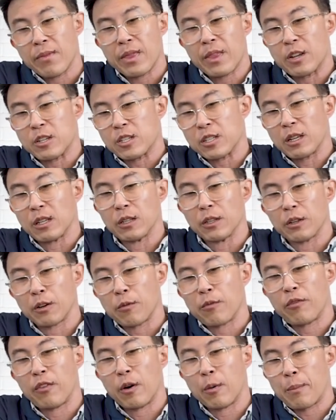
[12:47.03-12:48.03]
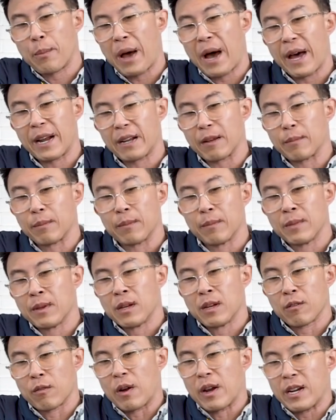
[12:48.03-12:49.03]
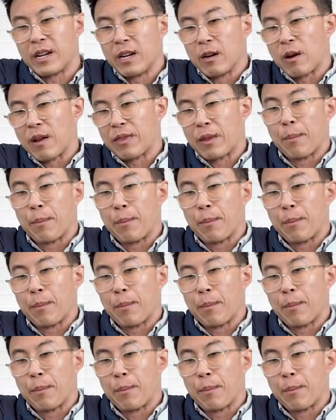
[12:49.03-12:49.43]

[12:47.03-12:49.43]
There's a little foam padding right here at